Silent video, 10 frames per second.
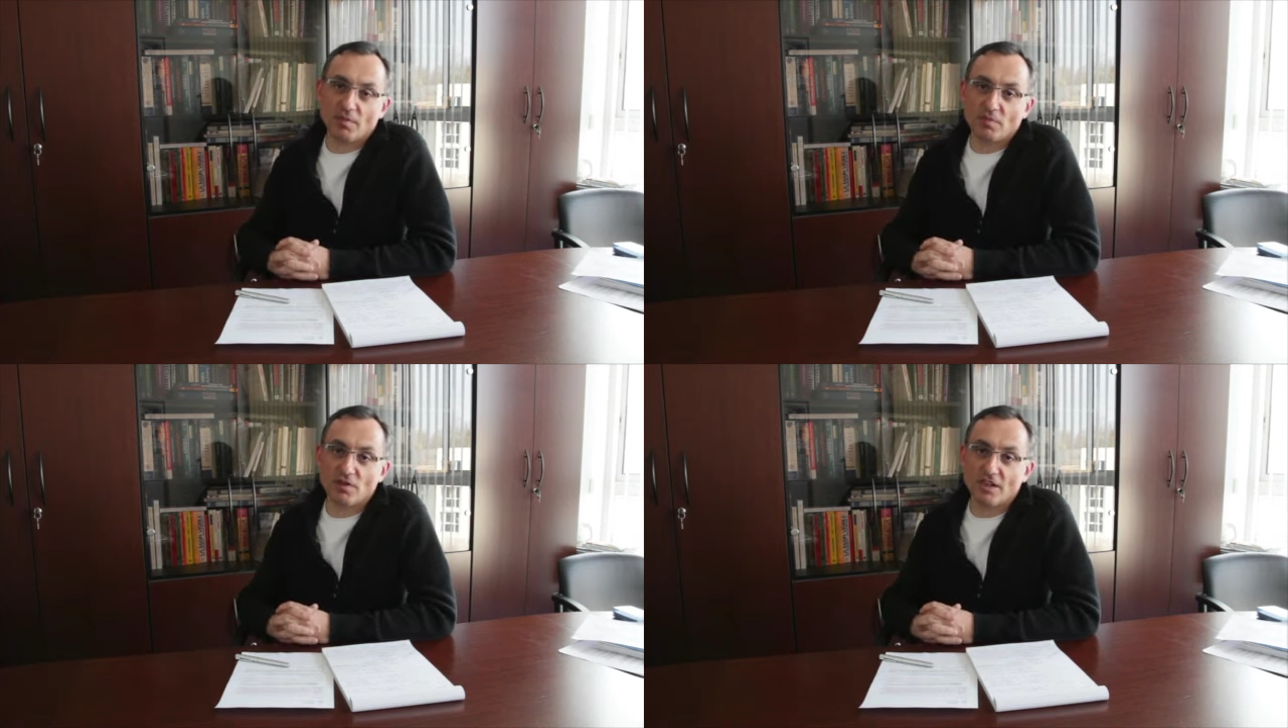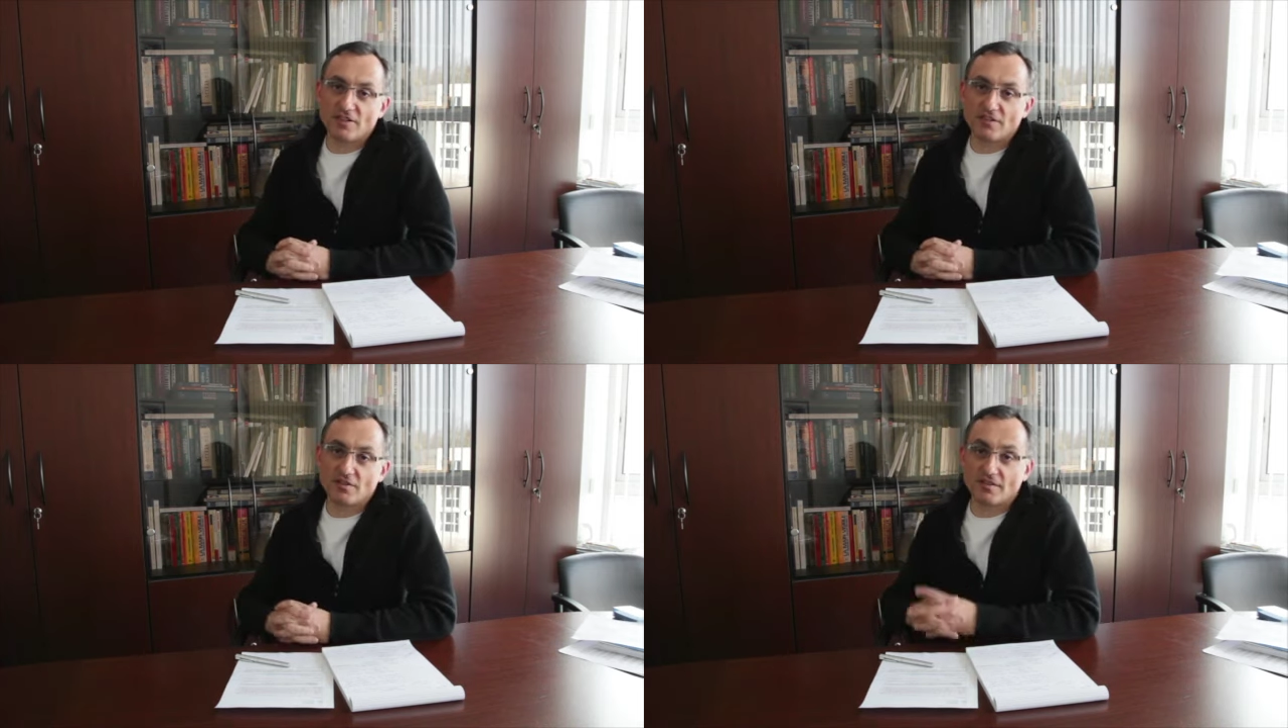
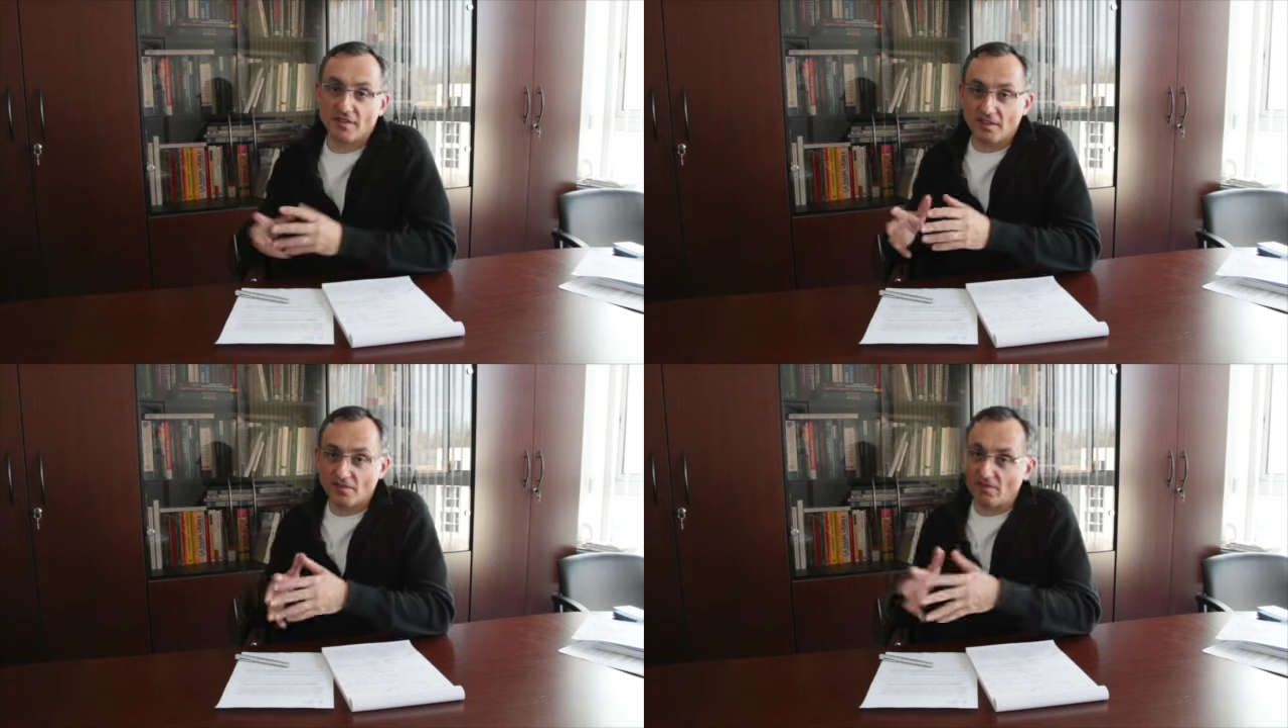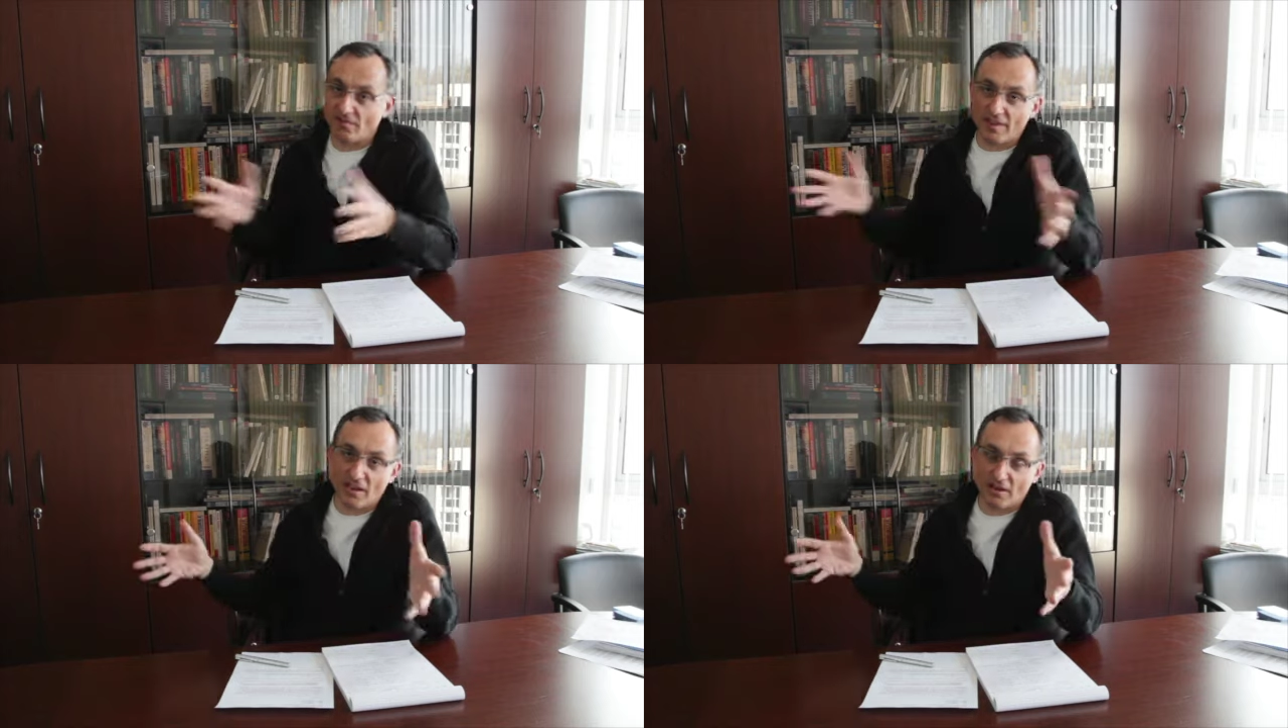populations in
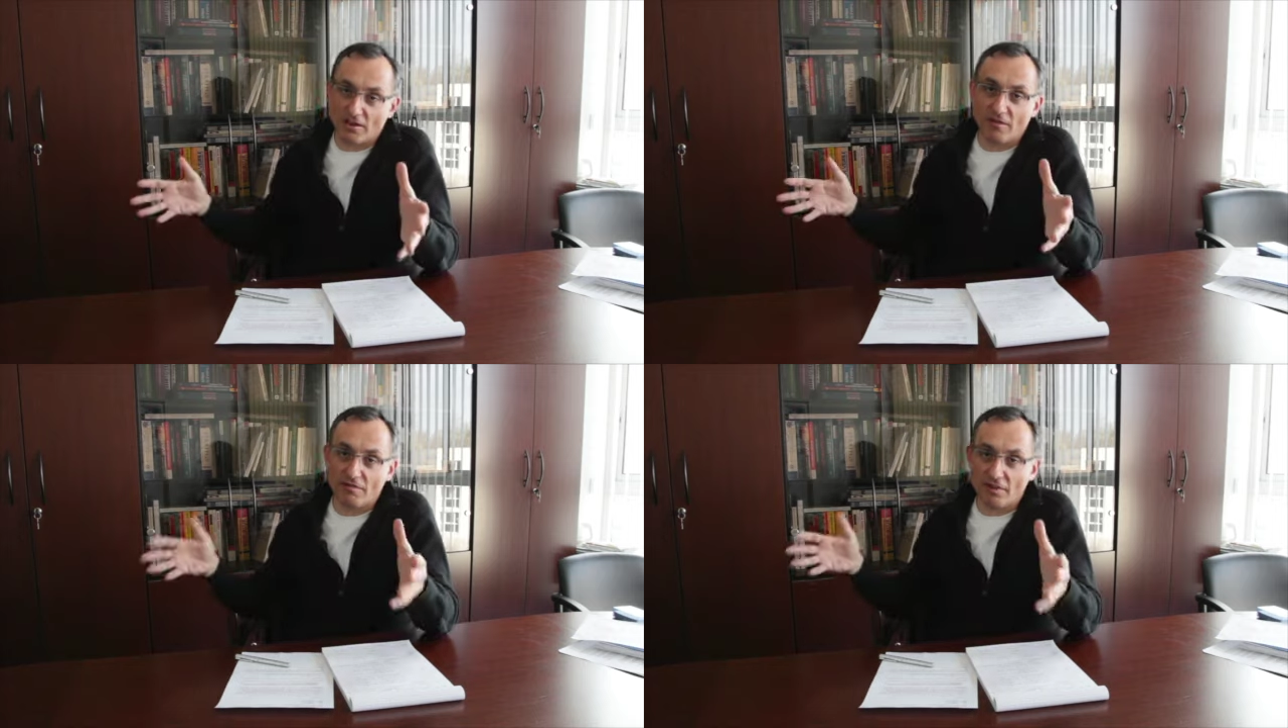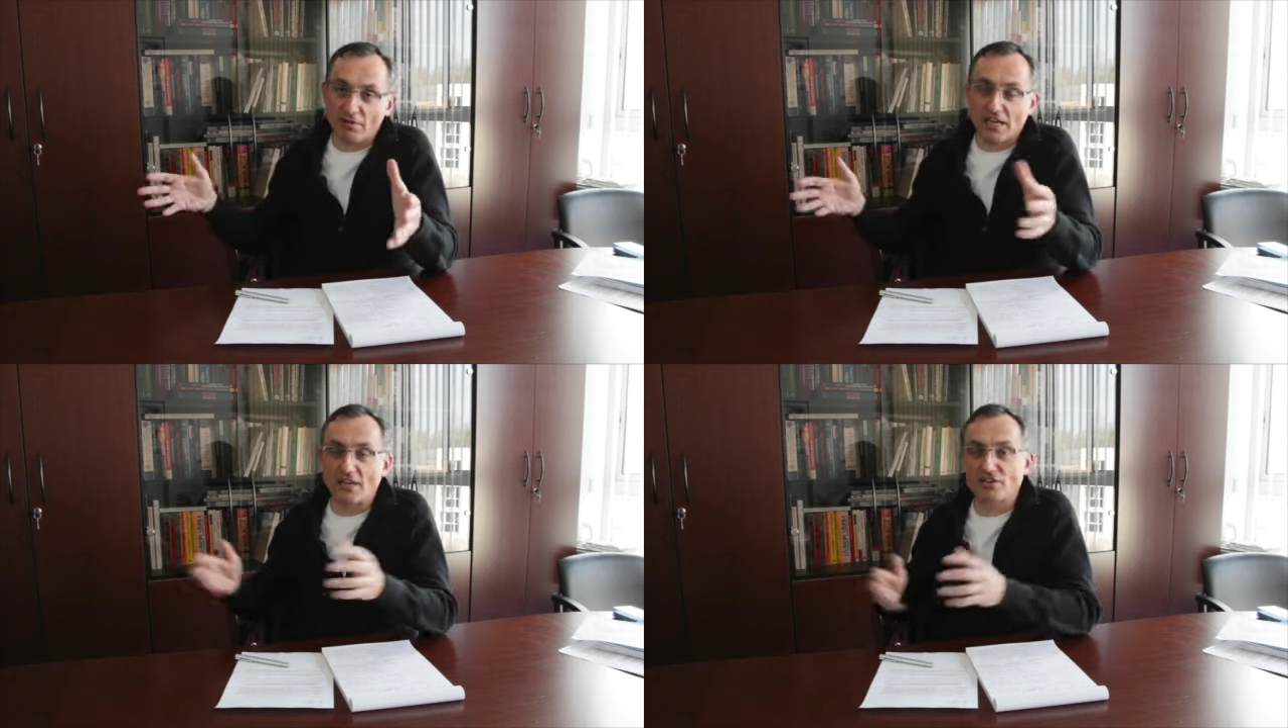very,
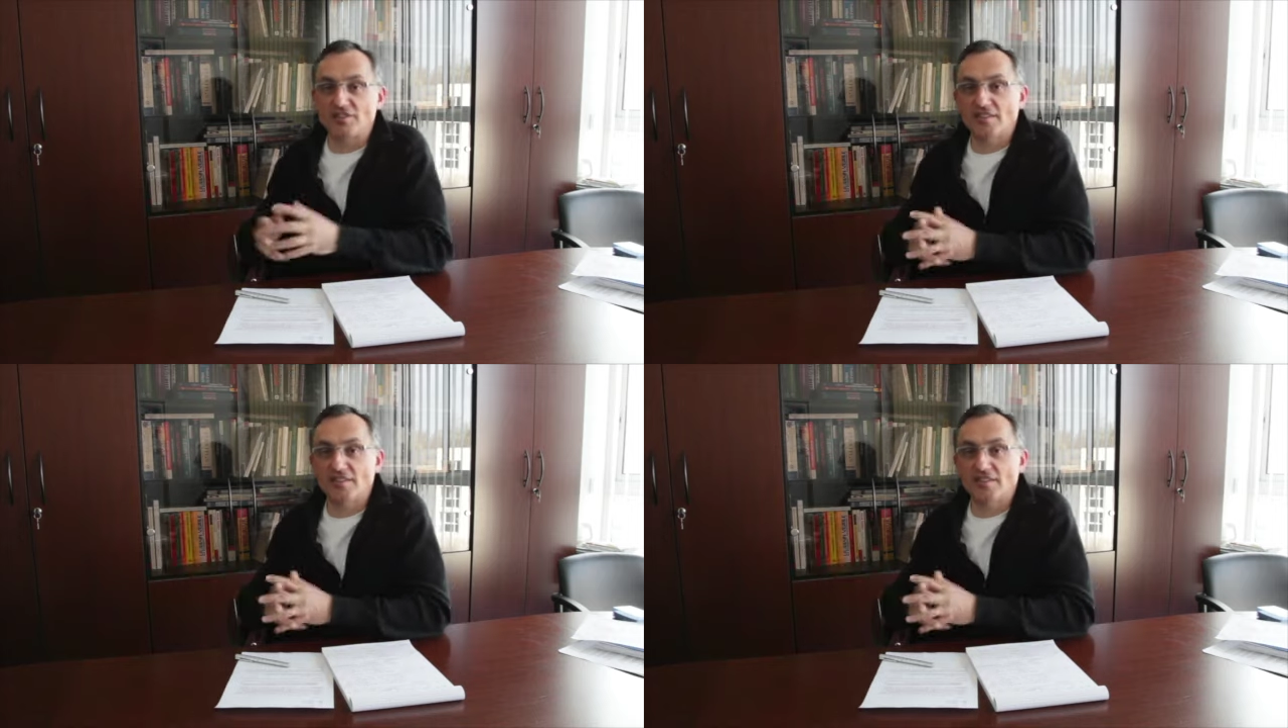very large